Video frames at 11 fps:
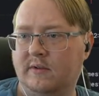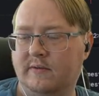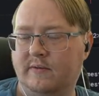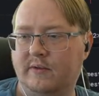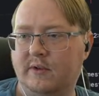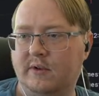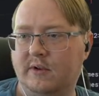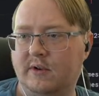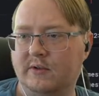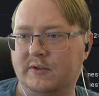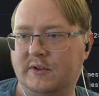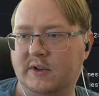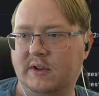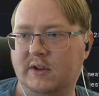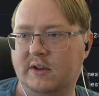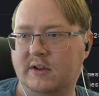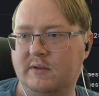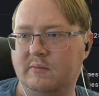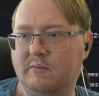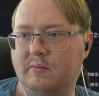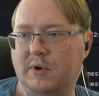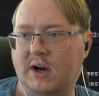for hosting
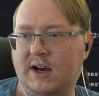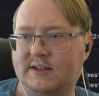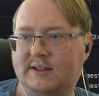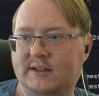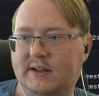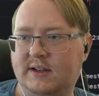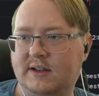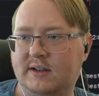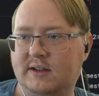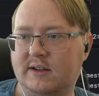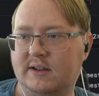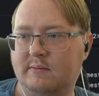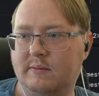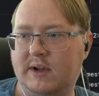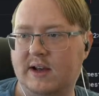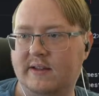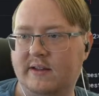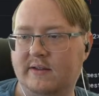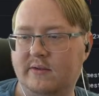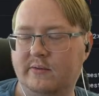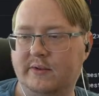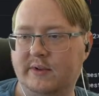in Boston,
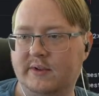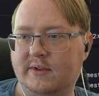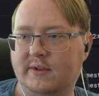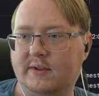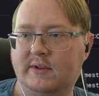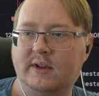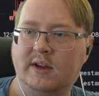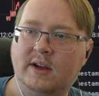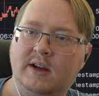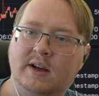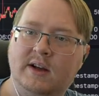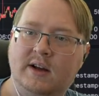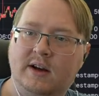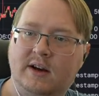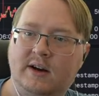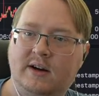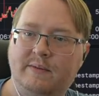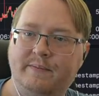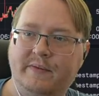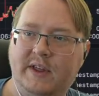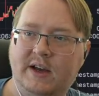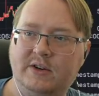Massachusetts.
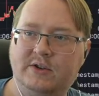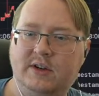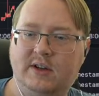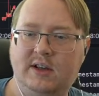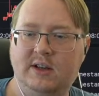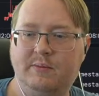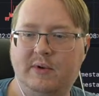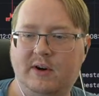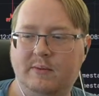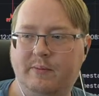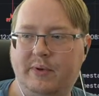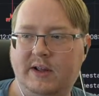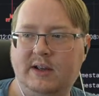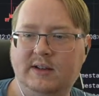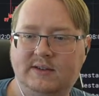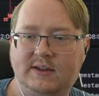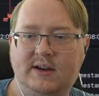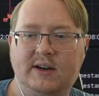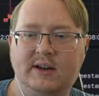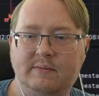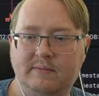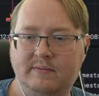That should keep our ping
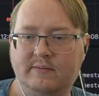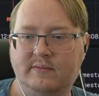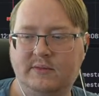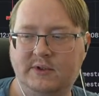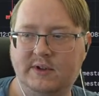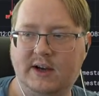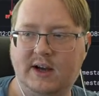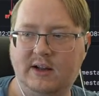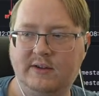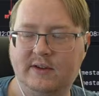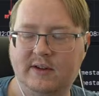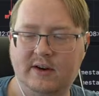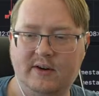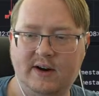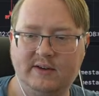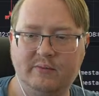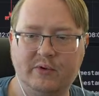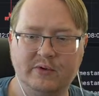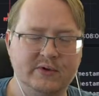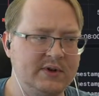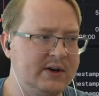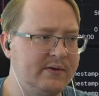time to the interactive
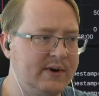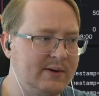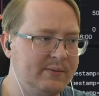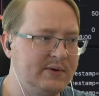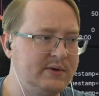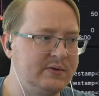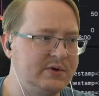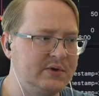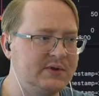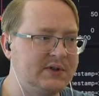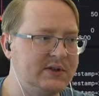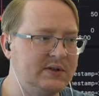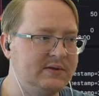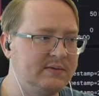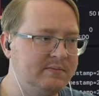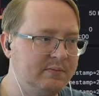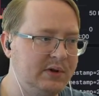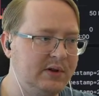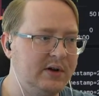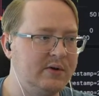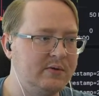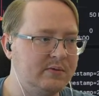brokers on ramp in New Jersey
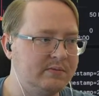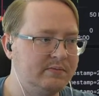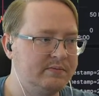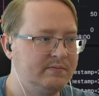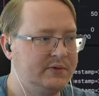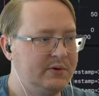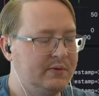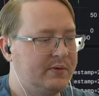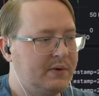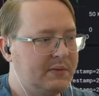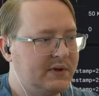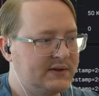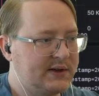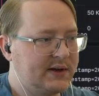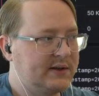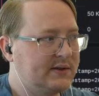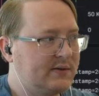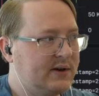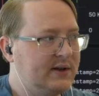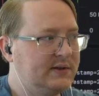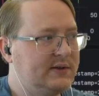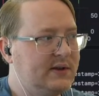below 2 or 3 milliseconds,
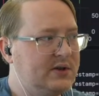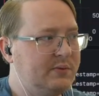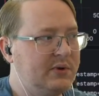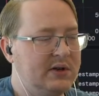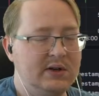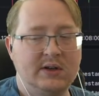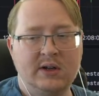right? So that should be good.